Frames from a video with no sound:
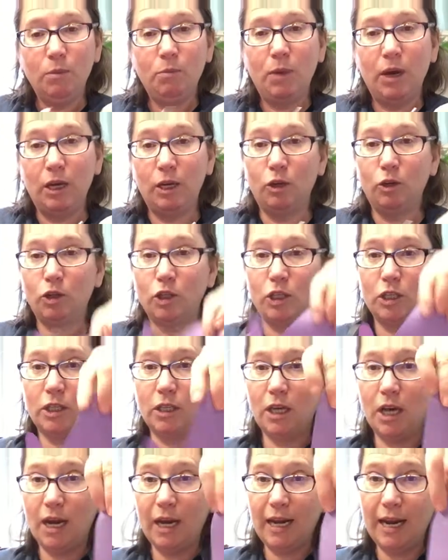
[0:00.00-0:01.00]
But you'll
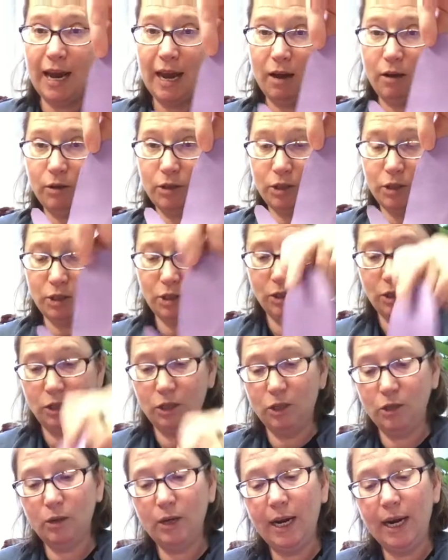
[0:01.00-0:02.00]
just cut out
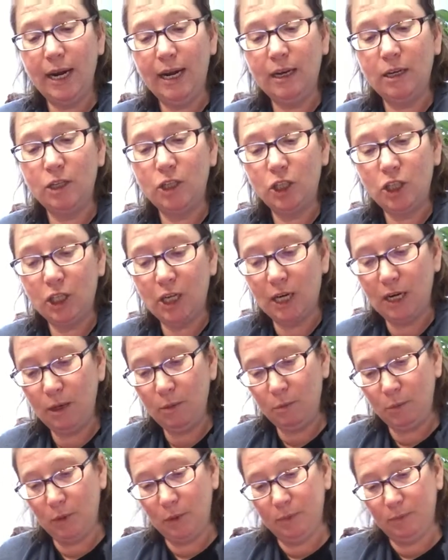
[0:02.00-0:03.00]
your hand
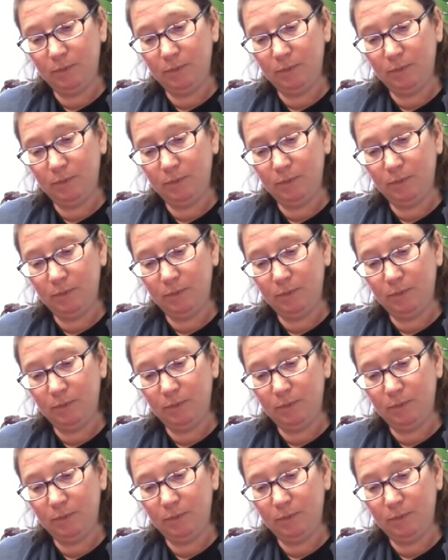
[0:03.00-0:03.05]
shape.